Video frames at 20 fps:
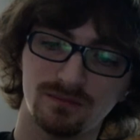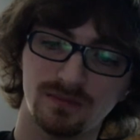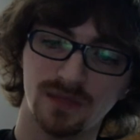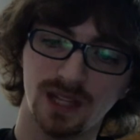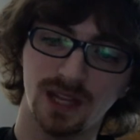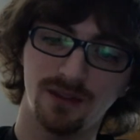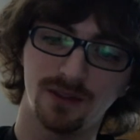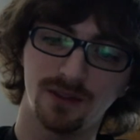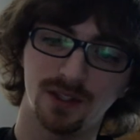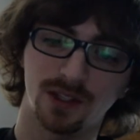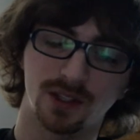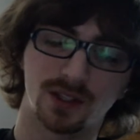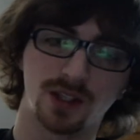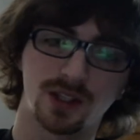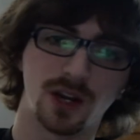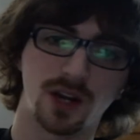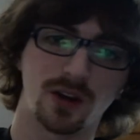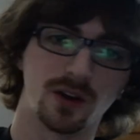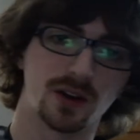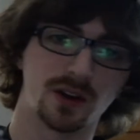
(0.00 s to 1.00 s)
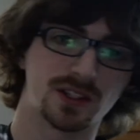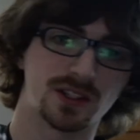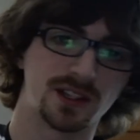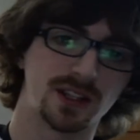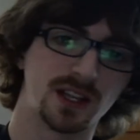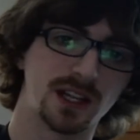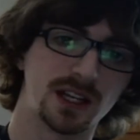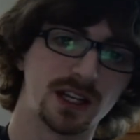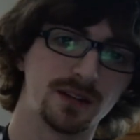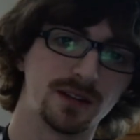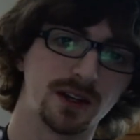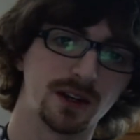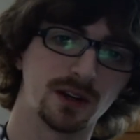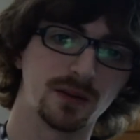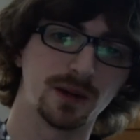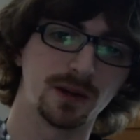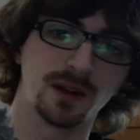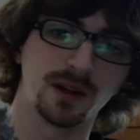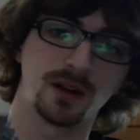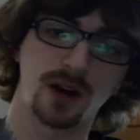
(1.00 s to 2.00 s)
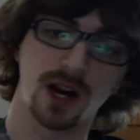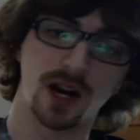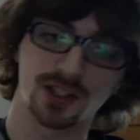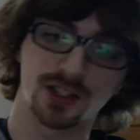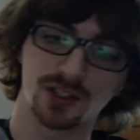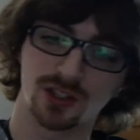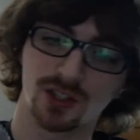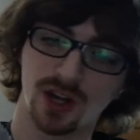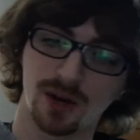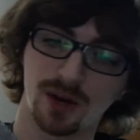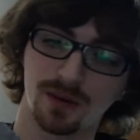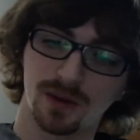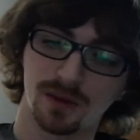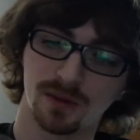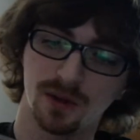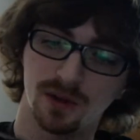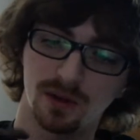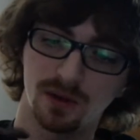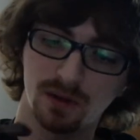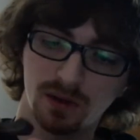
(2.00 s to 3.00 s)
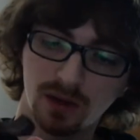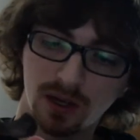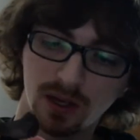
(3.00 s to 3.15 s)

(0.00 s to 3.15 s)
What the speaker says: Even the gut hooks on the end of it are actually sharpened a bit.